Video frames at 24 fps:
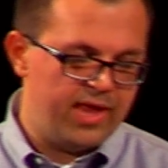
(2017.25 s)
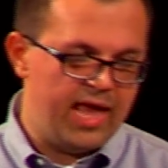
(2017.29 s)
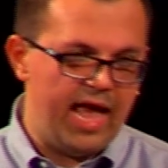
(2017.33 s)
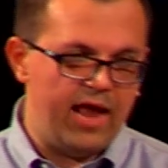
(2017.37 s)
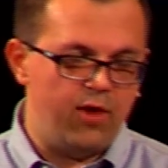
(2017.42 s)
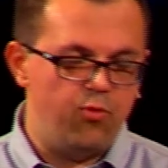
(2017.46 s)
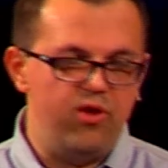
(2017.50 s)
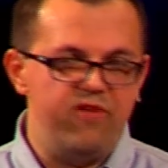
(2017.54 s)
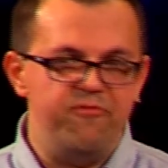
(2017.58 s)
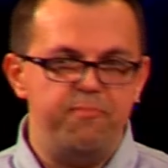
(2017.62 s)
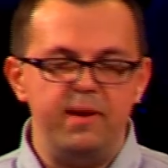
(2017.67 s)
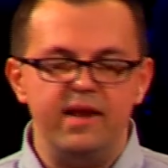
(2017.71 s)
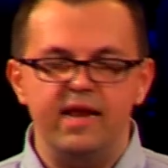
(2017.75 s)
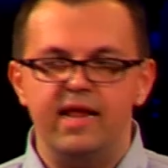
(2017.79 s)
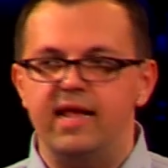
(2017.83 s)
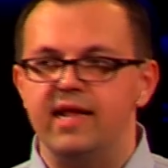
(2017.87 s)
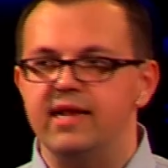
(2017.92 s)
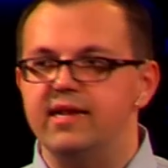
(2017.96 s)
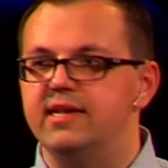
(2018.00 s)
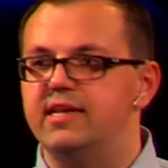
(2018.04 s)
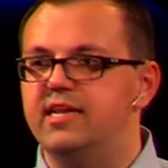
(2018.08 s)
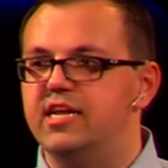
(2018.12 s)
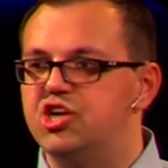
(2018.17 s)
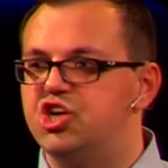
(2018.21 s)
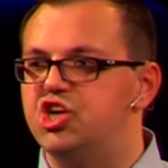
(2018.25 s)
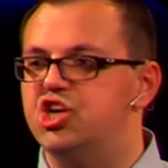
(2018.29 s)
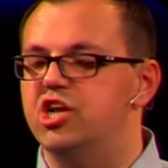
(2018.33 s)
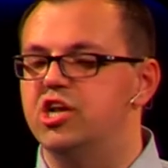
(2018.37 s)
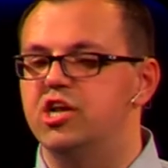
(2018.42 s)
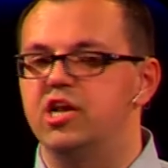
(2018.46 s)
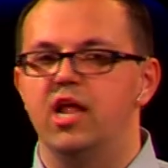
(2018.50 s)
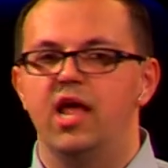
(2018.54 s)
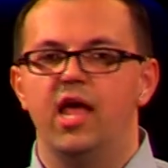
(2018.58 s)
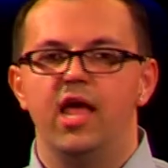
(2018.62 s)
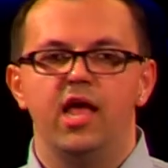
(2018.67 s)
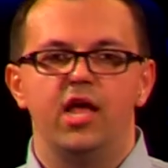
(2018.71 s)
And we've been
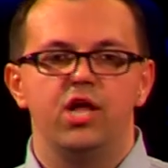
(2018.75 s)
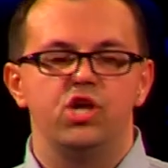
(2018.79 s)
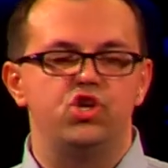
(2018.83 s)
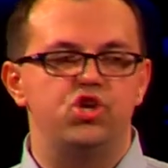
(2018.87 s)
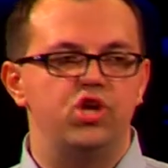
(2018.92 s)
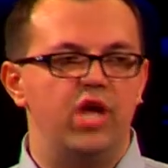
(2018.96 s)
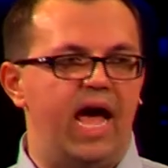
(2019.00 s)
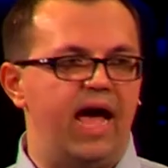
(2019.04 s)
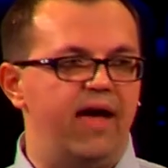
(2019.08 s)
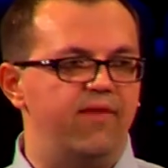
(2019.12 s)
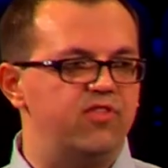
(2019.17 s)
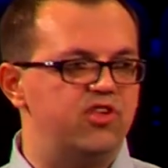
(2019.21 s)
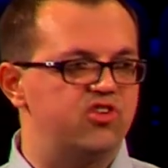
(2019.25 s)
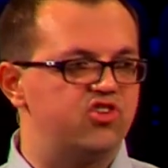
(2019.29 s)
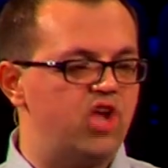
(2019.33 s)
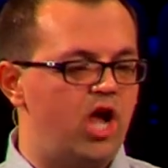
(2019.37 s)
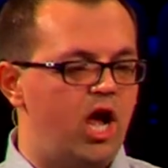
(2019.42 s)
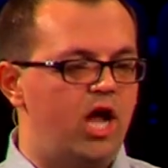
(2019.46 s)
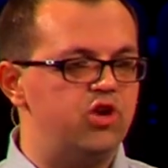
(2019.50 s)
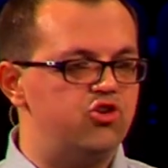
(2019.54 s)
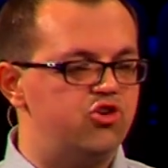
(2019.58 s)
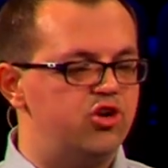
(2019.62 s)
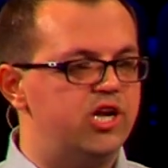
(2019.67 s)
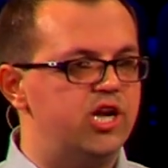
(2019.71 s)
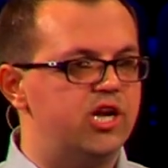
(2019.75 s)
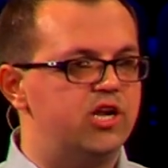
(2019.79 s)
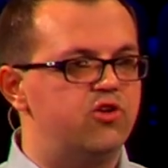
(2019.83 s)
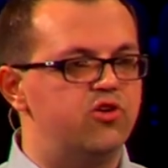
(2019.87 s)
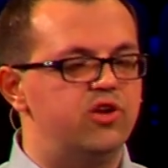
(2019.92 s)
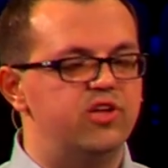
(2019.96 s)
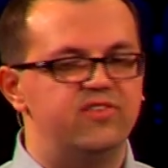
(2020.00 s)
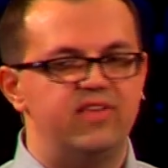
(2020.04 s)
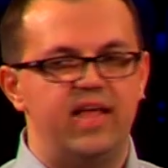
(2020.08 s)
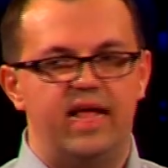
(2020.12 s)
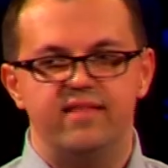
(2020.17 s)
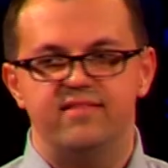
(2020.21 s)
conditioned to have this
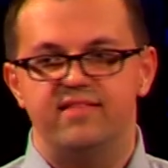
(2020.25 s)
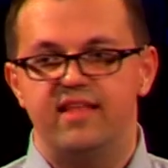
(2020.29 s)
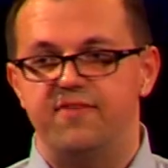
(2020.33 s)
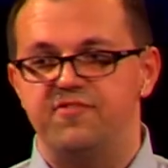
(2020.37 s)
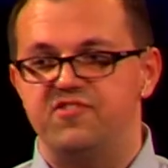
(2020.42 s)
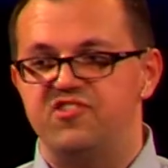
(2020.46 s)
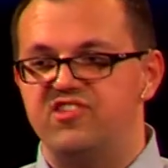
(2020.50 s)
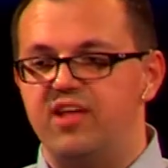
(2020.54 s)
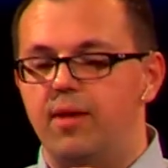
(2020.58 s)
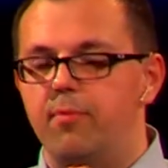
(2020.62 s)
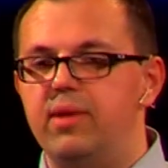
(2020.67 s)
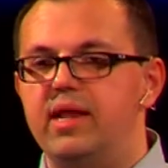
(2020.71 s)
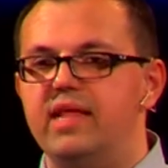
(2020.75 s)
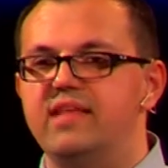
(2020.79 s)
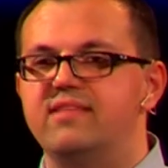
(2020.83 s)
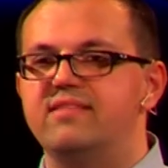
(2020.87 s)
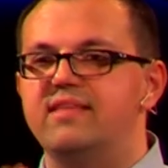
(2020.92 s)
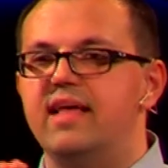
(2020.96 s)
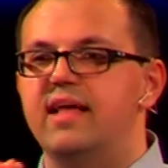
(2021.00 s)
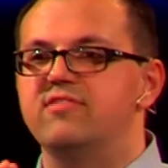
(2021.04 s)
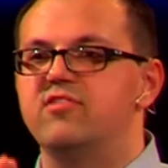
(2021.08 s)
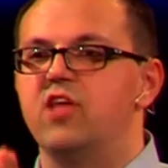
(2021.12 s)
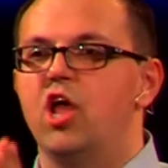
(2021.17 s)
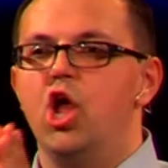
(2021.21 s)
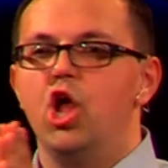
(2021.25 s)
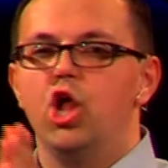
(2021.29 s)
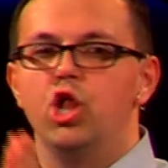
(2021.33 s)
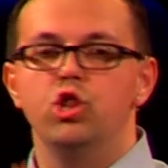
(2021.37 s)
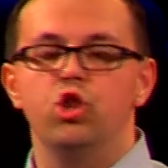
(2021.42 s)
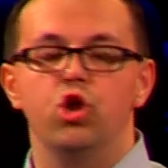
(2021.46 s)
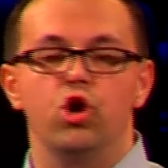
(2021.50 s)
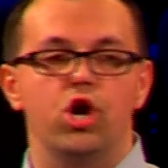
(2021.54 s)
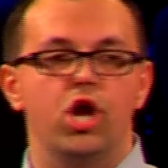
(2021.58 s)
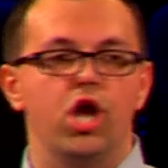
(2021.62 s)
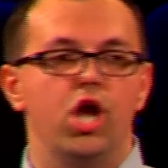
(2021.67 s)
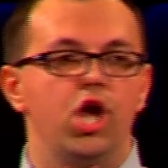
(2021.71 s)
contradictory stance that if somebody says,
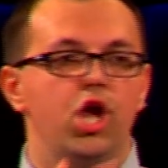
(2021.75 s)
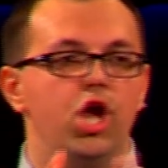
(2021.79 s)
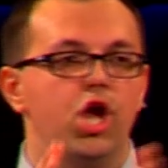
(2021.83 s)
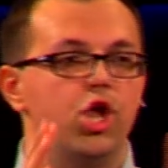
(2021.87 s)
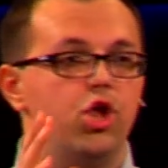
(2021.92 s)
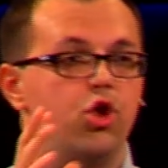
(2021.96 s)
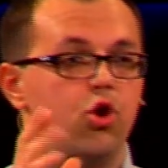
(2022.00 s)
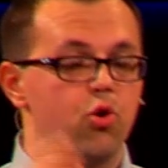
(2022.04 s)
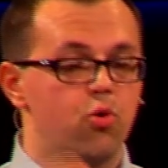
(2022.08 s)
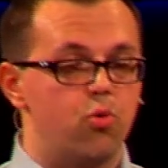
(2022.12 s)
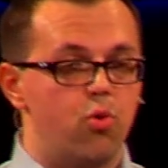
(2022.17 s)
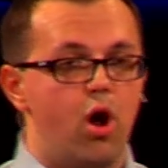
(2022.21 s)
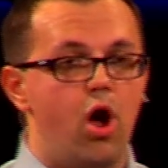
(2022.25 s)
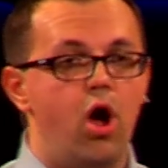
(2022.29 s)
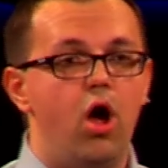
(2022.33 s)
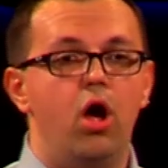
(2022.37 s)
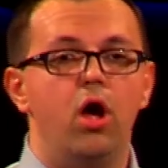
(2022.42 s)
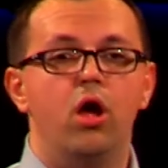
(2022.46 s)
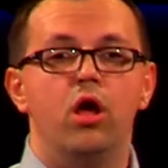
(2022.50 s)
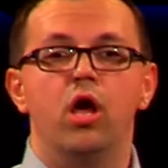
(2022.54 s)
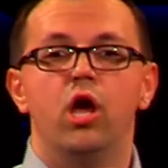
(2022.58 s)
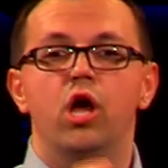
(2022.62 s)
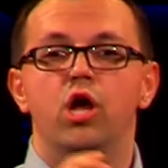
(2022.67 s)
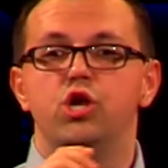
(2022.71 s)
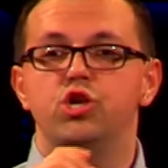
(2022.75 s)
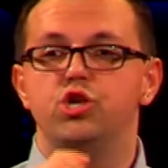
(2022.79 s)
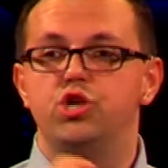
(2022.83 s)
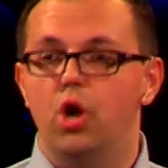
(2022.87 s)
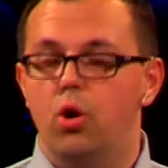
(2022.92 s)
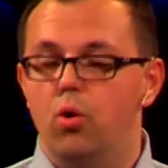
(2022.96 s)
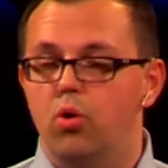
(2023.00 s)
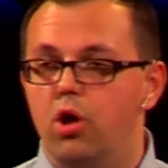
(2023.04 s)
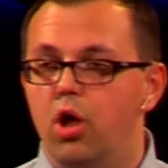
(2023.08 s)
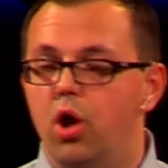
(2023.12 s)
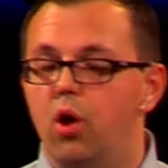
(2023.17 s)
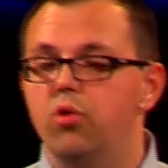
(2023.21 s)
look, you're wrong,
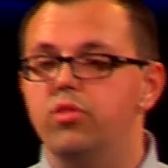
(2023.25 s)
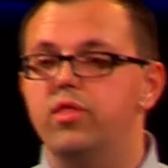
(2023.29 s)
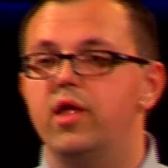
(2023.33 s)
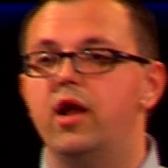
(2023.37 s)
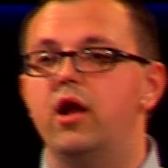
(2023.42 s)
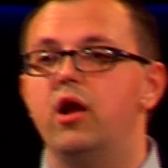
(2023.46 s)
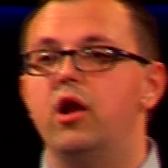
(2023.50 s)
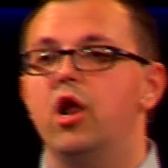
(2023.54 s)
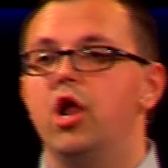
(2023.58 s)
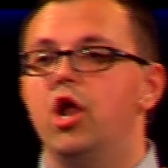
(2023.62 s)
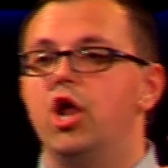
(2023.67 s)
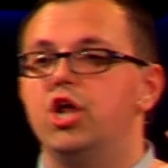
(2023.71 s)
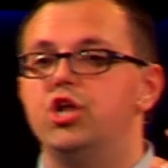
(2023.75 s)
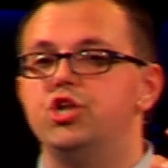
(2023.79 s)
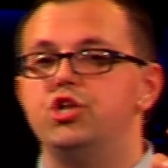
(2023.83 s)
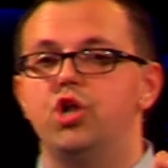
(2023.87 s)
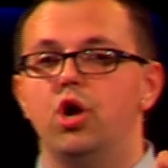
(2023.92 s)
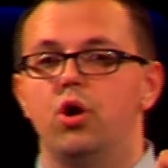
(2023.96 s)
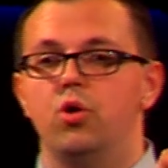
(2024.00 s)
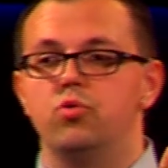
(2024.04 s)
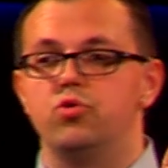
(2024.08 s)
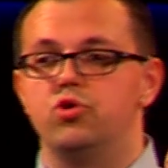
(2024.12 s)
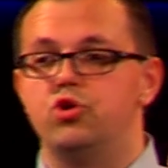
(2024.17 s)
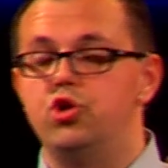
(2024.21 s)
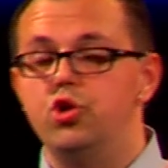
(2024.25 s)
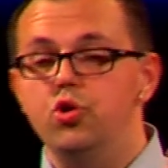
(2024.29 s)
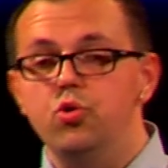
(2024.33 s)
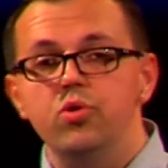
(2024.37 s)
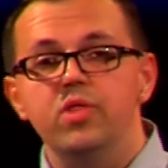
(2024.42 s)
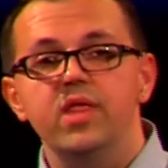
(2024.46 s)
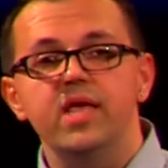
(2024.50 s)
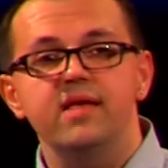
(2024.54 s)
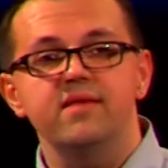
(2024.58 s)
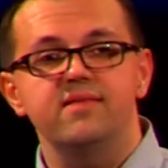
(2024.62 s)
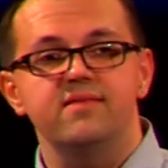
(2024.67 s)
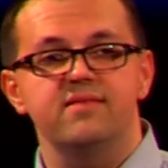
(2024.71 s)
don't go there, don't do
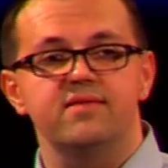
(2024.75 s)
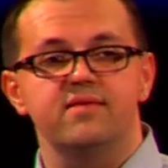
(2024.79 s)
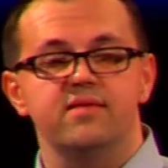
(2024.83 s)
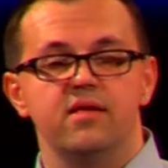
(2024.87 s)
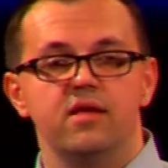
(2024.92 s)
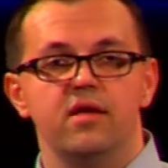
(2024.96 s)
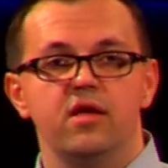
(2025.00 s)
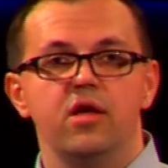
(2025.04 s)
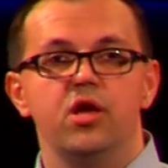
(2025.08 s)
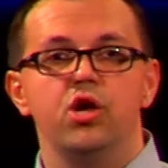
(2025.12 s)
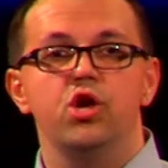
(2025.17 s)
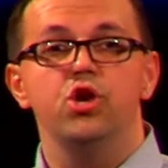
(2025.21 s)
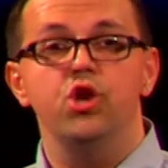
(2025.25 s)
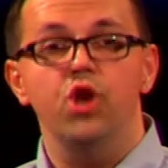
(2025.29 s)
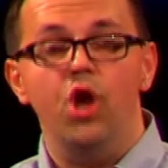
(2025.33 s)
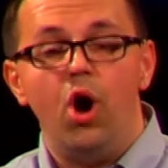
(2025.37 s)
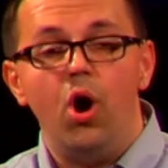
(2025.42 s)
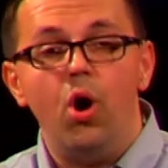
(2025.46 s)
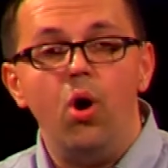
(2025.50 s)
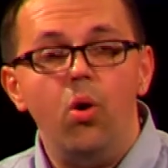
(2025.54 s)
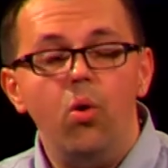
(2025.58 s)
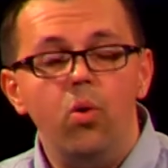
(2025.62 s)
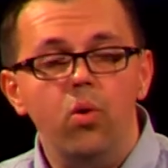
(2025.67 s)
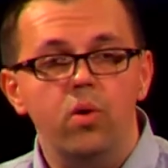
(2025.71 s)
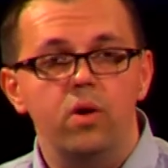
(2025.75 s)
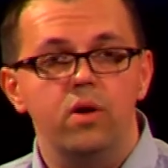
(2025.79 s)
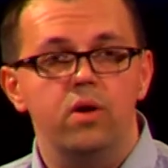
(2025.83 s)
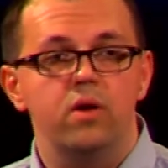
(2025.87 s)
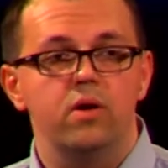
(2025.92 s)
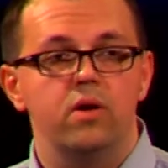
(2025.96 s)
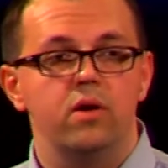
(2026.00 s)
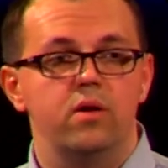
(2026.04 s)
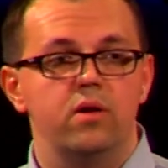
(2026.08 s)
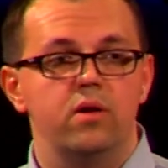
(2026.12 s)
this, no.